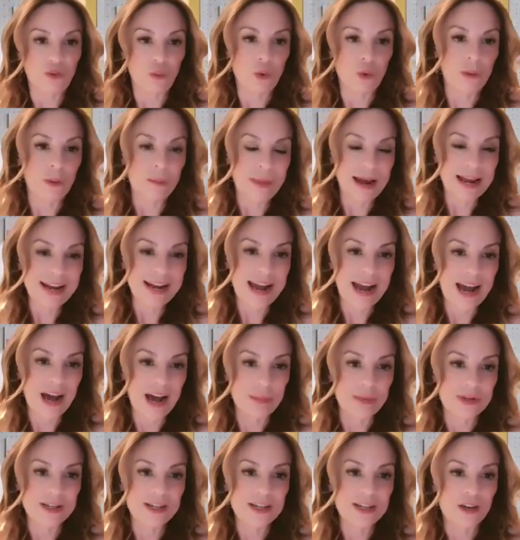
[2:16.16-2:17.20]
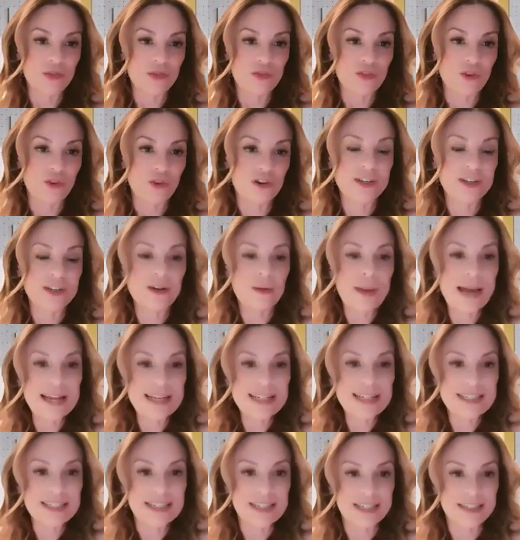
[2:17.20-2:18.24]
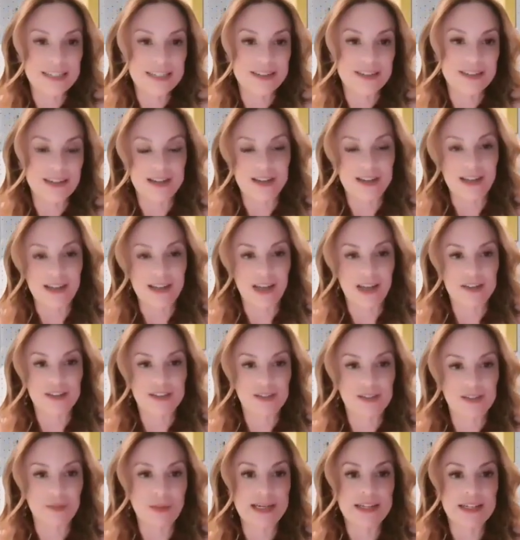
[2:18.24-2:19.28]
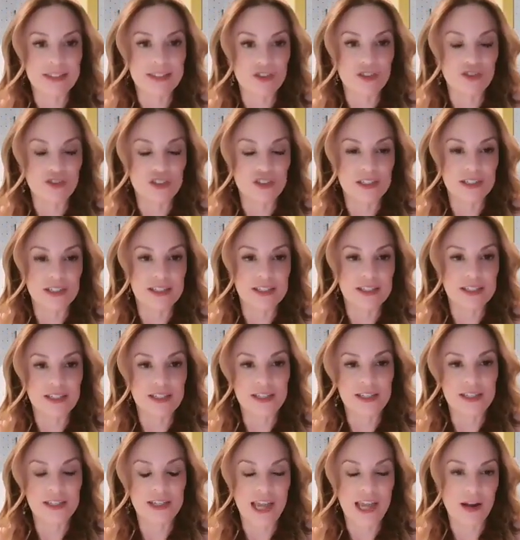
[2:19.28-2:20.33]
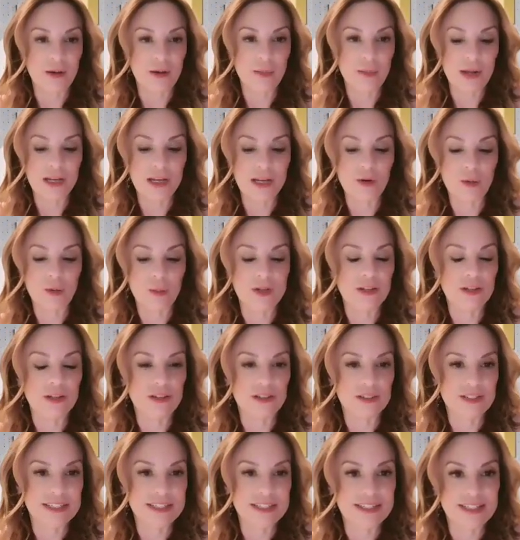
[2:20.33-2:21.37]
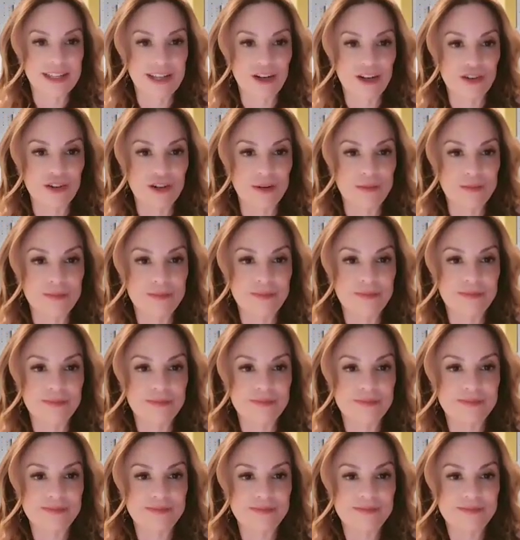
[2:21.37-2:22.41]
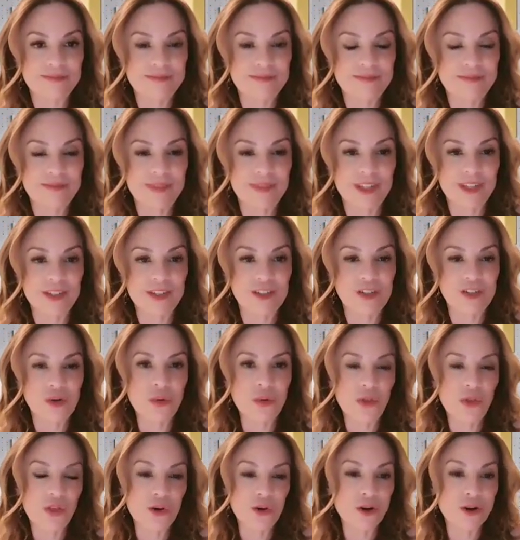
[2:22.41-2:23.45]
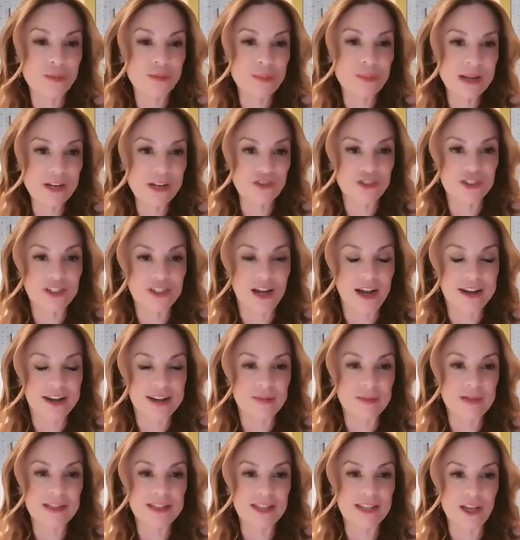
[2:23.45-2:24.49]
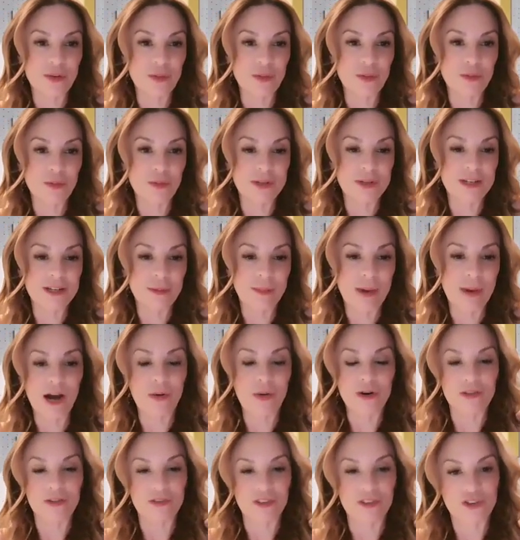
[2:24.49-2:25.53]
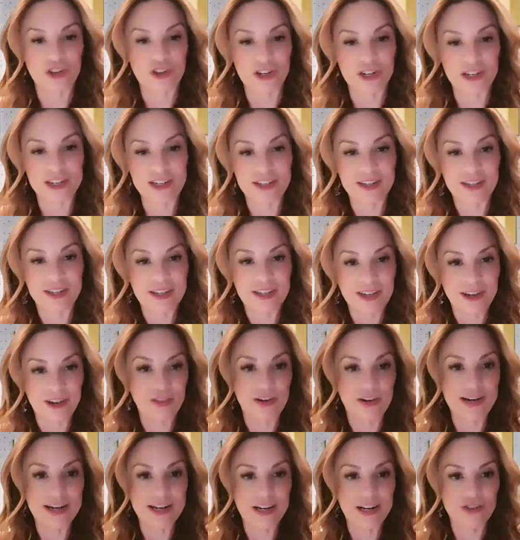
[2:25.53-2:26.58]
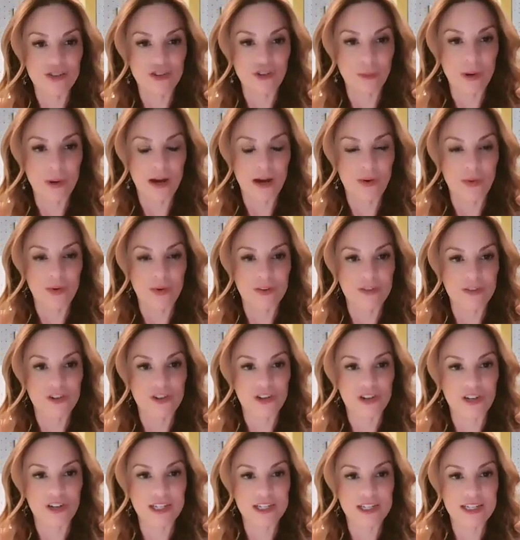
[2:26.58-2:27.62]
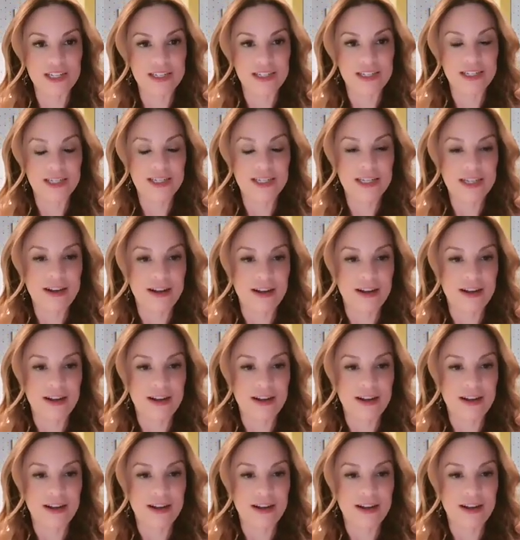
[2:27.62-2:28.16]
for what might happen if you're incapacitated and can't make decisions, can't pay your bills, etc. So the third major document then would be a power of attorney, a financial power of attorney.